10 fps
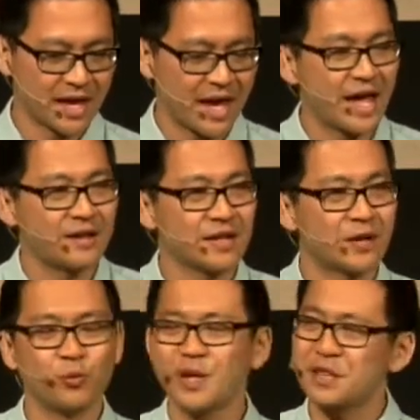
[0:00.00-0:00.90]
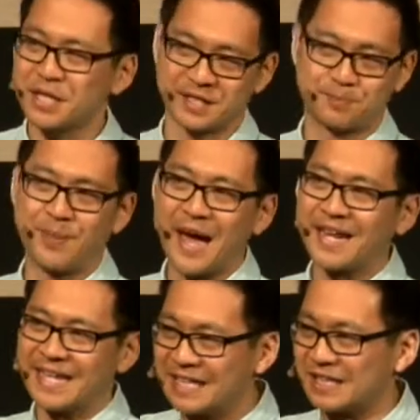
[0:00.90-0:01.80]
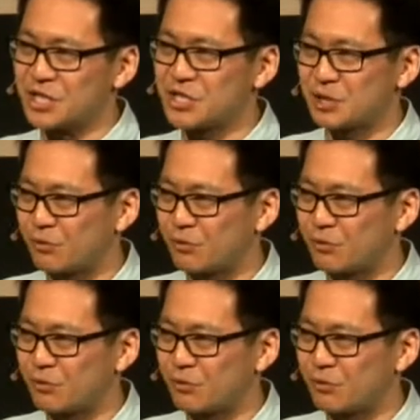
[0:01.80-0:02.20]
And we think it's bad English to